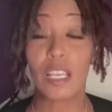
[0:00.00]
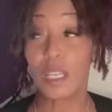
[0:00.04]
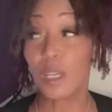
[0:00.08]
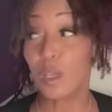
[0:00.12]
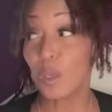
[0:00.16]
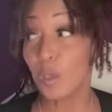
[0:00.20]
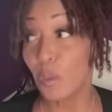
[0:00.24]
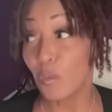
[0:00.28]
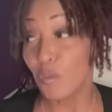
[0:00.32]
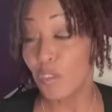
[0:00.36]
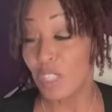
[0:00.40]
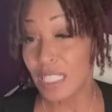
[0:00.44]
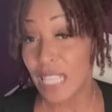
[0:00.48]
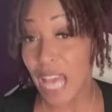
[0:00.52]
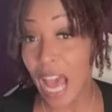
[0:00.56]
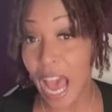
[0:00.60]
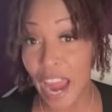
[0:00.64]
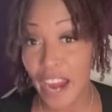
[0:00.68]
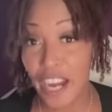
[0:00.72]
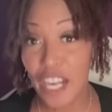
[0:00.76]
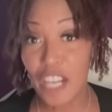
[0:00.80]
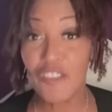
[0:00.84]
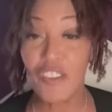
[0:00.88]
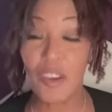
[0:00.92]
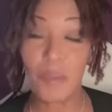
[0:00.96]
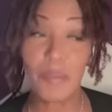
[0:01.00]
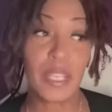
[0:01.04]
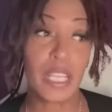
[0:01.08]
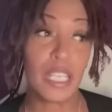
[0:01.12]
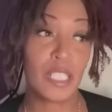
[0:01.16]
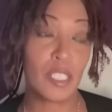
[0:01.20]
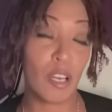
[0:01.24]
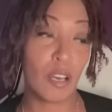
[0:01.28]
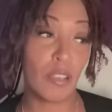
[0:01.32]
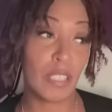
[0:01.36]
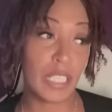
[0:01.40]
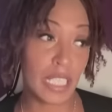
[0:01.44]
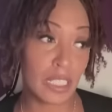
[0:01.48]
I retired from the
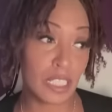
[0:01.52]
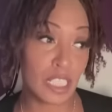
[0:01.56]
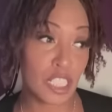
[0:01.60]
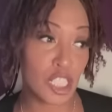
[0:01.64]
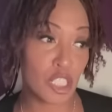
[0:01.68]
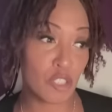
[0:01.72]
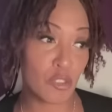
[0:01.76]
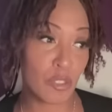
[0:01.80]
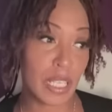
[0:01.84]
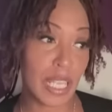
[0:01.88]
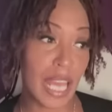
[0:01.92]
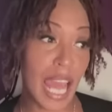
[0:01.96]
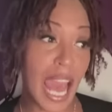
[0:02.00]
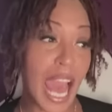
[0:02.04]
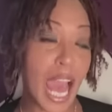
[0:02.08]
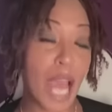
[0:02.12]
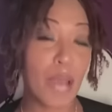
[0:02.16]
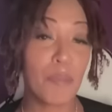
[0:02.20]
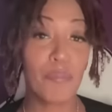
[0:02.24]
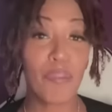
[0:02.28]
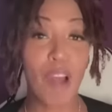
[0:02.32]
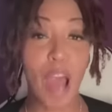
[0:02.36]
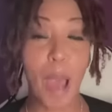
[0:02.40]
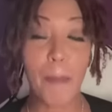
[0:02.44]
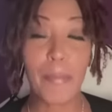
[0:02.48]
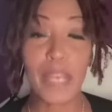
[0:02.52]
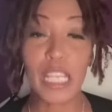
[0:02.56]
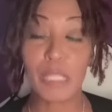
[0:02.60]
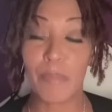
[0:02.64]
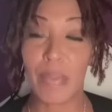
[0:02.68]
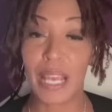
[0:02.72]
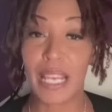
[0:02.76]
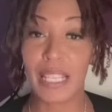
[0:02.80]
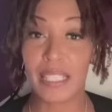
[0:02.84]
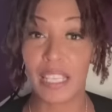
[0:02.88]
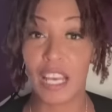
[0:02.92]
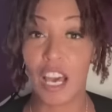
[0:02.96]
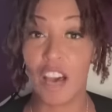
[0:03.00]
adult industry, I
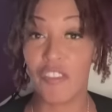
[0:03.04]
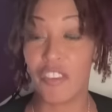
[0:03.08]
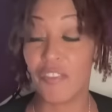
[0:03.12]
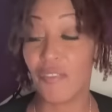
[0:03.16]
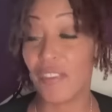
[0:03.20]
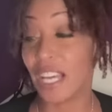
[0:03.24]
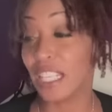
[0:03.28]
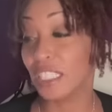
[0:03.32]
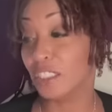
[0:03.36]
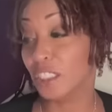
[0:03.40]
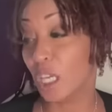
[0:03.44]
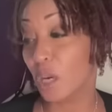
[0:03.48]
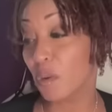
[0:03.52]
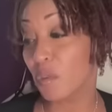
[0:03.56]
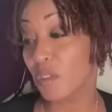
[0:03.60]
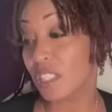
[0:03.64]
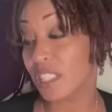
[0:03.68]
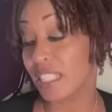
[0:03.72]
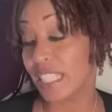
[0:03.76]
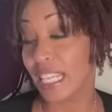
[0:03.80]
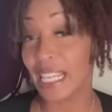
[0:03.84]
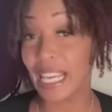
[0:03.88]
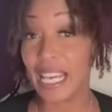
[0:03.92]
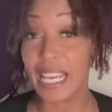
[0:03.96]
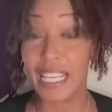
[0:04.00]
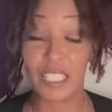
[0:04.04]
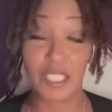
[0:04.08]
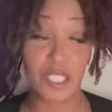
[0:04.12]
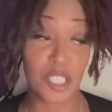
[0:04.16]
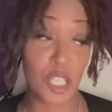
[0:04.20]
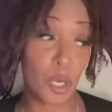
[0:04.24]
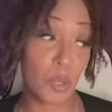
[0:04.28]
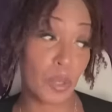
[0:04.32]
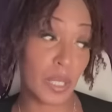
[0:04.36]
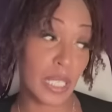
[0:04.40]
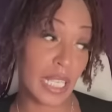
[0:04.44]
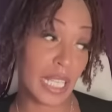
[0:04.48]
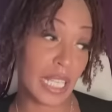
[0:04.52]
promised myself if I don't sing, I
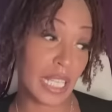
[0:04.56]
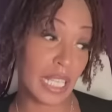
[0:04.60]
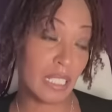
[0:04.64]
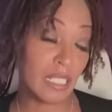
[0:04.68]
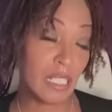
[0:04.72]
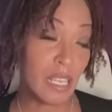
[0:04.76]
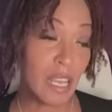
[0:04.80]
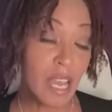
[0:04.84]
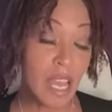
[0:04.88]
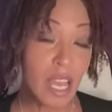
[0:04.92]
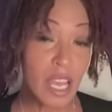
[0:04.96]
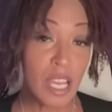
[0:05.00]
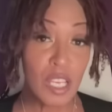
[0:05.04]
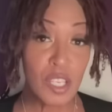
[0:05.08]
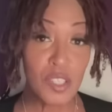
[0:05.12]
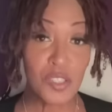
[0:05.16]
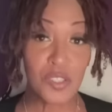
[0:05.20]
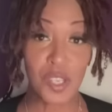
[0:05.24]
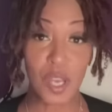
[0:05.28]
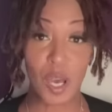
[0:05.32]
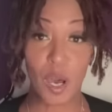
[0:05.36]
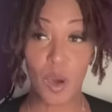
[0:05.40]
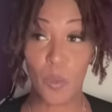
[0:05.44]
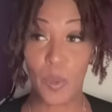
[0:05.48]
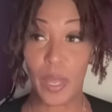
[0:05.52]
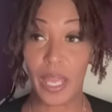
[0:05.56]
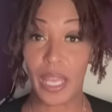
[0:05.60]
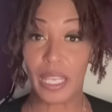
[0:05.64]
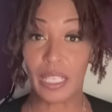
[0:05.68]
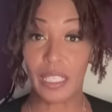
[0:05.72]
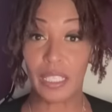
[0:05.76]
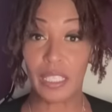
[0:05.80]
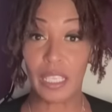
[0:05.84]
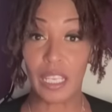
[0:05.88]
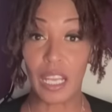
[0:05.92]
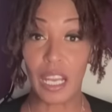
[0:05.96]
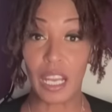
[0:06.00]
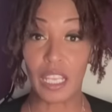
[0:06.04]
don't eat. So
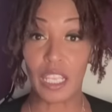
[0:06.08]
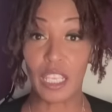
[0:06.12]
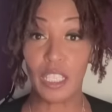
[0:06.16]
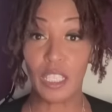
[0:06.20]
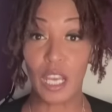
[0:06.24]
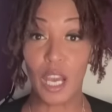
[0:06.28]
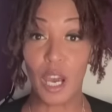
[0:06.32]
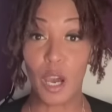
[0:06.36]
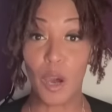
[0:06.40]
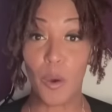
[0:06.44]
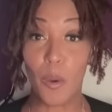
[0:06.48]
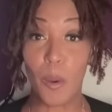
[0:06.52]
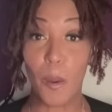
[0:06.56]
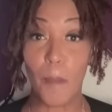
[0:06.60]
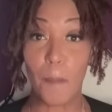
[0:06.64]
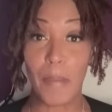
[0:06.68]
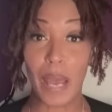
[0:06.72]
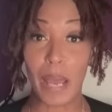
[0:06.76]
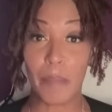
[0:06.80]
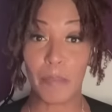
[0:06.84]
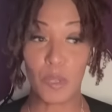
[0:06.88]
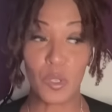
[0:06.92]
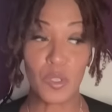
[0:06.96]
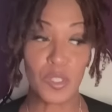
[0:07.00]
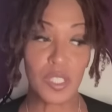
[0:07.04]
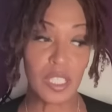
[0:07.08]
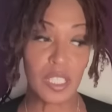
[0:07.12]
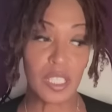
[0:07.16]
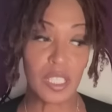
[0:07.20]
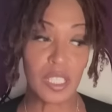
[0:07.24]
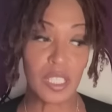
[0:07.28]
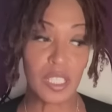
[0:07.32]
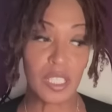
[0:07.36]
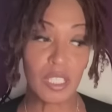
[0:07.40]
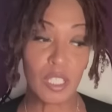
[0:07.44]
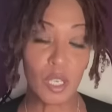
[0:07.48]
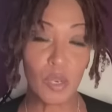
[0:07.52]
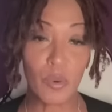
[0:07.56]
when, you know, my
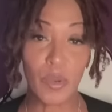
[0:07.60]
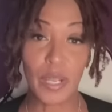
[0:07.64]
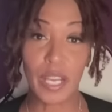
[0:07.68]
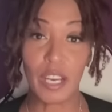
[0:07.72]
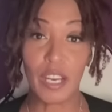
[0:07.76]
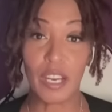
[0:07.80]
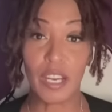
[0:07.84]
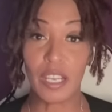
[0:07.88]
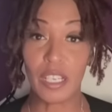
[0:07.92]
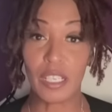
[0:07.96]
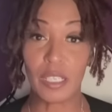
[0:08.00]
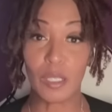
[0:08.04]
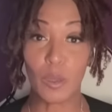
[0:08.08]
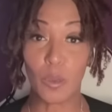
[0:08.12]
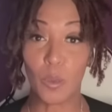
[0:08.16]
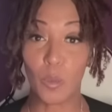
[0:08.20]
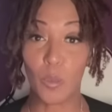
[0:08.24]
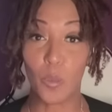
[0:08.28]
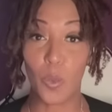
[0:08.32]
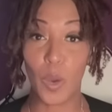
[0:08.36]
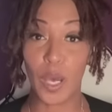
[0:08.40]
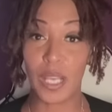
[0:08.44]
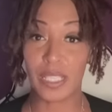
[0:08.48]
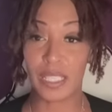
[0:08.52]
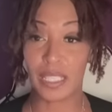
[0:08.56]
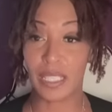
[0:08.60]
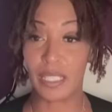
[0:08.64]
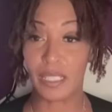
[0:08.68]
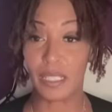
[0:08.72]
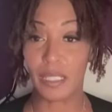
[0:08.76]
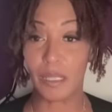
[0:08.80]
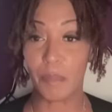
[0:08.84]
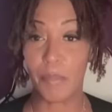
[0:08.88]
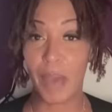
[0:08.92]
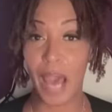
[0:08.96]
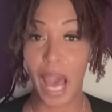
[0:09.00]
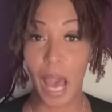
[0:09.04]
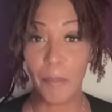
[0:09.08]
music career
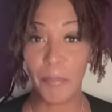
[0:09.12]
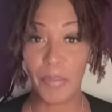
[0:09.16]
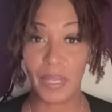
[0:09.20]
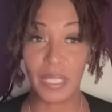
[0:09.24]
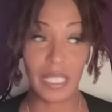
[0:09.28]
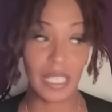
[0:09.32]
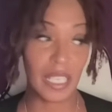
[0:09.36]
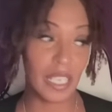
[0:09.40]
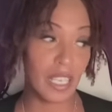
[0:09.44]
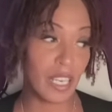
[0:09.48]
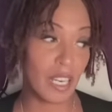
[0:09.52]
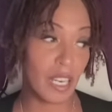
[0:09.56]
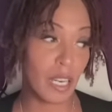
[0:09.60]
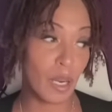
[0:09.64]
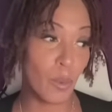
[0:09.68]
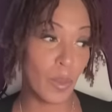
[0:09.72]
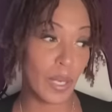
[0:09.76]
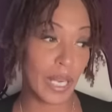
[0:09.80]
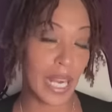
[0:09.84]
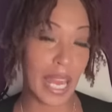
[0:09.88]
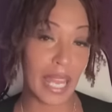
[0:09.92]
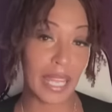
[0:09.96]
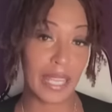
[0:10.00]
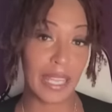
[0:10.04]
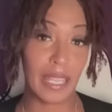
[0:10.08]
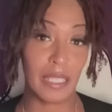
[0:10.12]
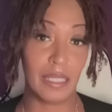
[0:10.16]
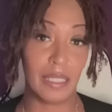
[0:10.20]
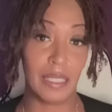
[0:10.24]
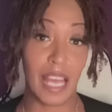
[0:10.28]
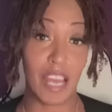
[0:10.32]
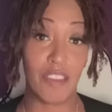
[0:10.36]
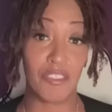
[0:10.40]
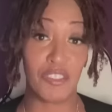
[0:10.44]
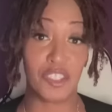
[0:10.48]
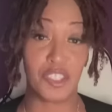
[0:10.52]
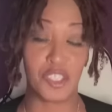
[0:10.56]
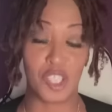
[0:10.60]
wasn't popping here when I
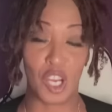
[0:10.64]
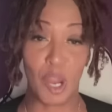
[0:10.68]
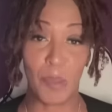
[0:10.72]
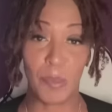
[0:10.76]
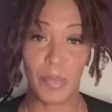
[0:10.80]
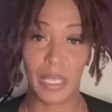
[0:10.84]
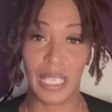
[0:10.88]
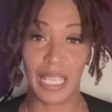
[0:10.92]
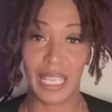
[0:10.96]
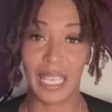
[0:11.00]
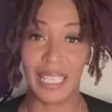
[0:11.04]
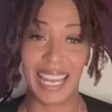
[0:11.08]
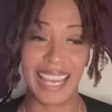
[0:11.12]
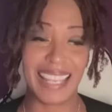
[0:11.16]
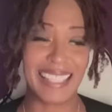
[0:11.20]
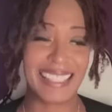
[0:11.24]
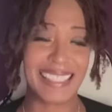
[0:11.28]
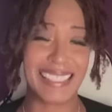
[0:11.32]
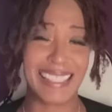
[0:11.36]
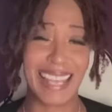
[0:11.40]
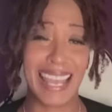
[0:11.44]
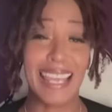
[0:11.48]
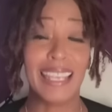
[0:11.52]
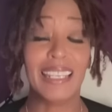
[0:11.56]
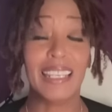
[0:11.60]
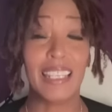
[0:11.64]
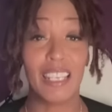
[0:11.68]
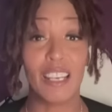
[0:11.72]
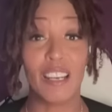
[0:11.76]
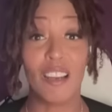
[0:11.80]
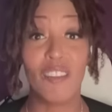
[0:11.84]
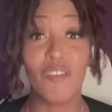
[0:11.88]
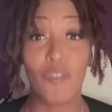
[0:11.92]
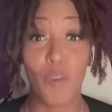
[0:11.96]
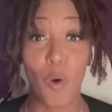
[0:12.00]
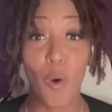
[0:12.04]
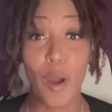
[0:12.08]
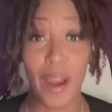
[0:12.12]
left Germany and I stayed
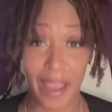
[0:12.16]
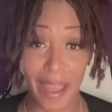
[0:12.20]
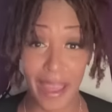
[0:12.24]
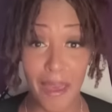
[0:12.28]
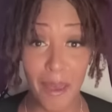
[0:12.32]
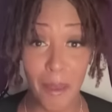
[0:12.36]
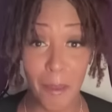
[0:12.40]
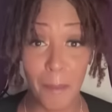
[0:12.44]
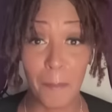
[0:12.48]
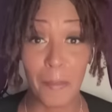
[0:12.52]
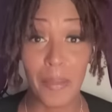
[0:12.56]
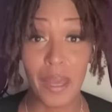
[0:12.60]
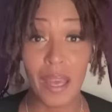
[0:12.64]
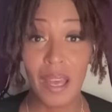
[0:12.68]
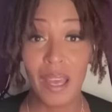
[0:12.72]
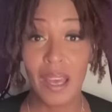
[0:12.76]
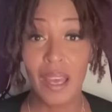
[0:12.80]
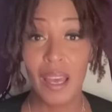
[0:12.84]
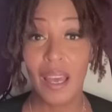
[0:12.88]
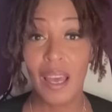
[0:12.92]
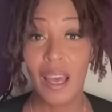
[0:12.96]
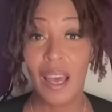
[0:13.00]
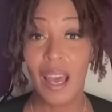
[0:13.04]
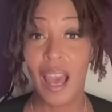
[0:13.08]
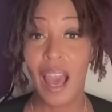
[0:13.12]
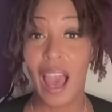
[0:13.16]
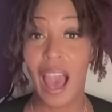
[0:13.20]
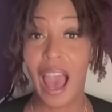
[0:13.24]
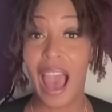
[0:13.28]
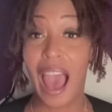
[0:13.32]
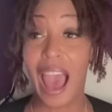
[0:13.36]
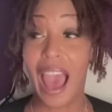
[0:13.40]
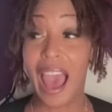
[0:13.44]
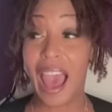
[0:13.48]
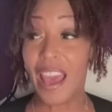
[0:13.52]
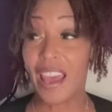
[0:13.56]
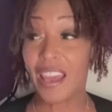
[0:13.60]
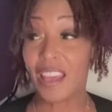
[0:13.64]
here for him,
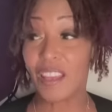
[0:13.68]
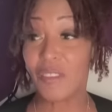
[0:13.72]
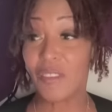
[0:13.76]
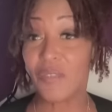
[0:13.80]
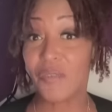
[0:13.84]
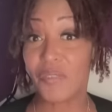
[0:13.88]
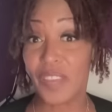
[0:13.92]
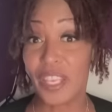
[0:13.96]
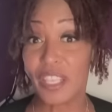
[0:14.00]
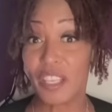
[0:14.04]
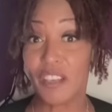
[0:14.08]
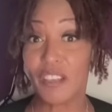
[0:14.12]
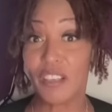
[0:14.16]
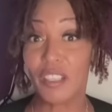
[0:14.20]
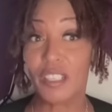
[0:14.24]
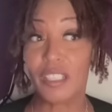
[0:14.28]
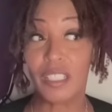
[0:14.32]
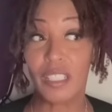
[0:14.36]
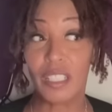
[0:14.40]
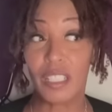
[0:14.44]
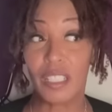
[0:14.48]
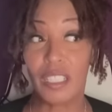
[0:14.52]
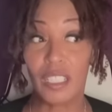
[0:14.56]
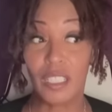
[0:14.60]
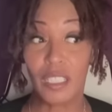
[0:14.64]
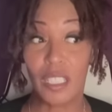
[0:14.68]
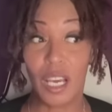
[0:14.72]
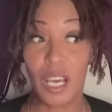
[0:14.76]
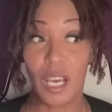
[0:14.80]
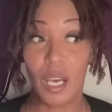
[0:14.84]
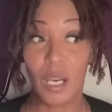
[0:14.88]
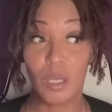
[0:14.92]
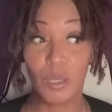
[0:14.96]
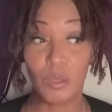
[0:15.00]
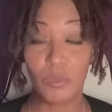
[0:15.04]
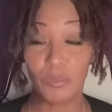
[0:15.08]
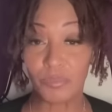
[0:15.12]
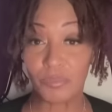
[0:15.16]
I figured, you
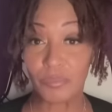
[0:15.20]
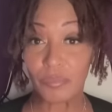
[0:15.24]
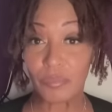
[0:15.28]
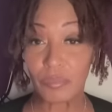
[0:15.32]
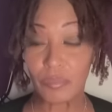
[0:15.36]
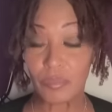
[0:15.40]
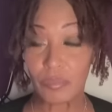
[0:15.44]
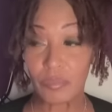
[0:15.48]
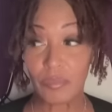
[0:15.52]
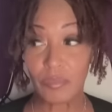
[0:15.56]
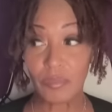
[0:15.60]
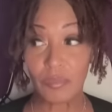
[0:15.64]
know,